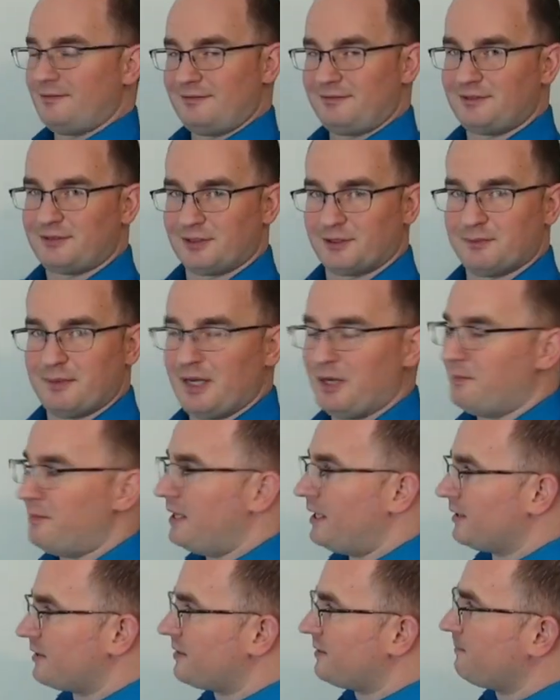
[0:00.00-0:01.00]
to the
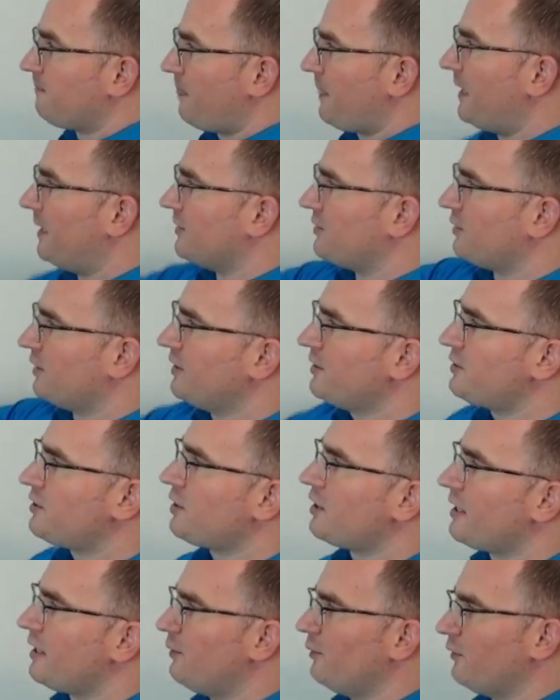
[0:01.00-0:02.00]
mailbox. All right, so let's start
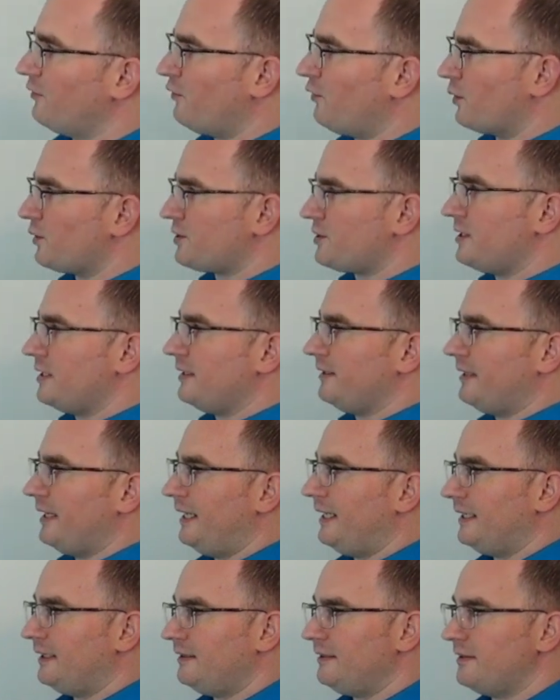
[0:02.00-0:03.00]
out with forcing
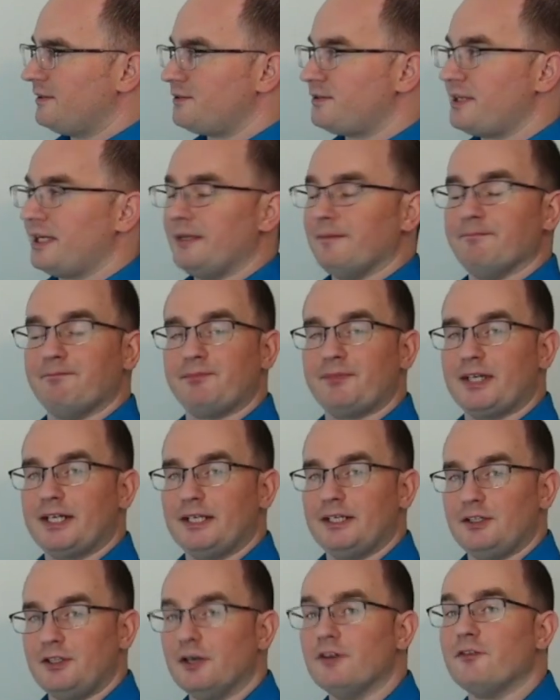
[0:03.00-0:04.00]
and ascent.
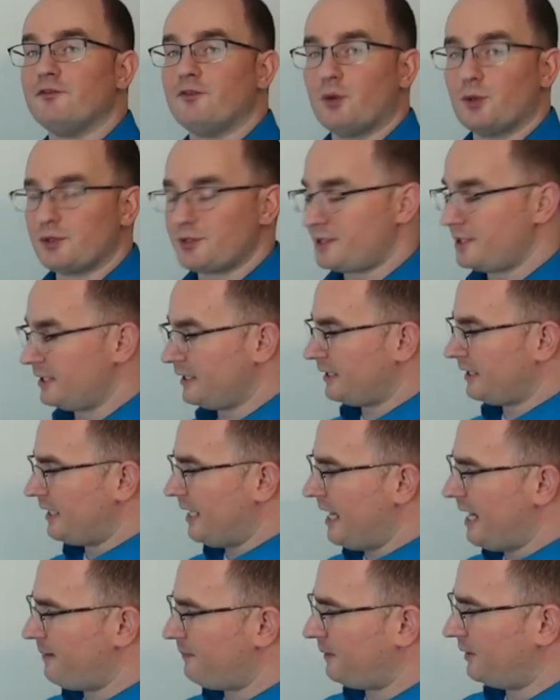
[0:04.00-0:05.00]
Now, forcing can
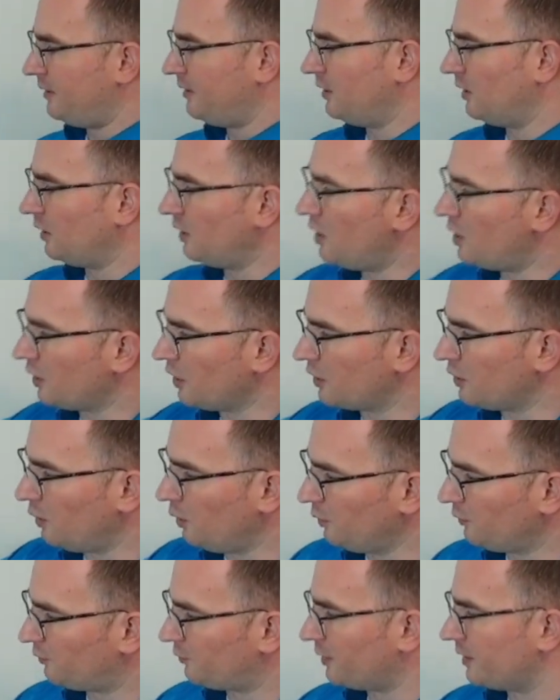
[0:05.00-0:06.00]
happen along a
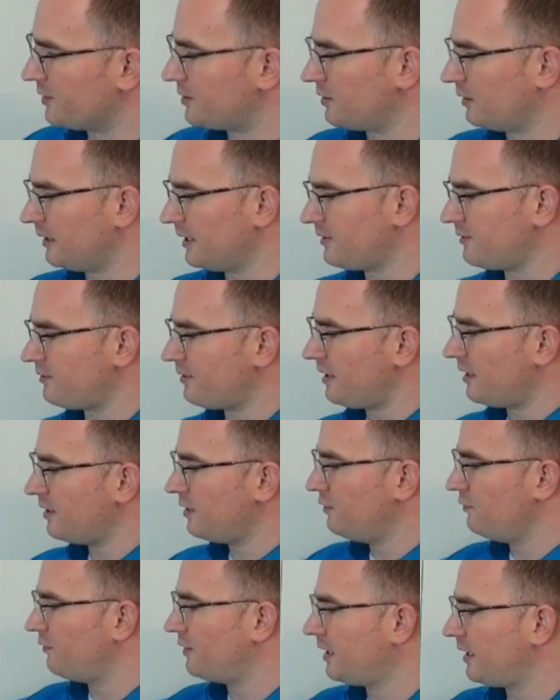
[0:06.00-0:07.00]
cold front. So let's say
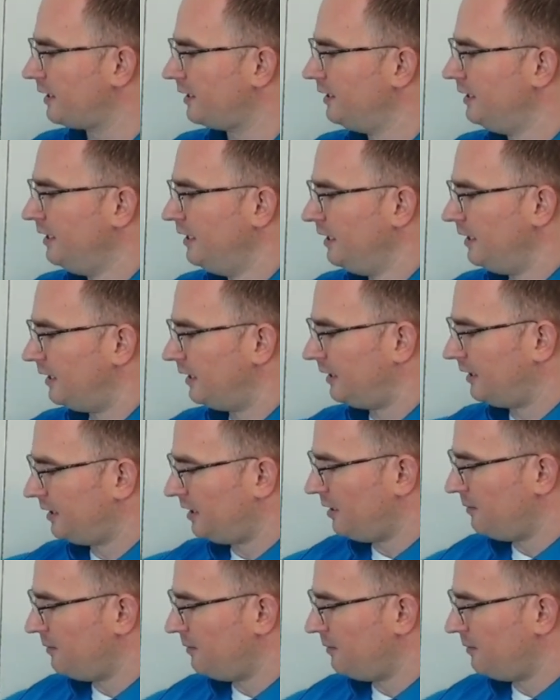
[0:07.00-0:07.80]
you've got a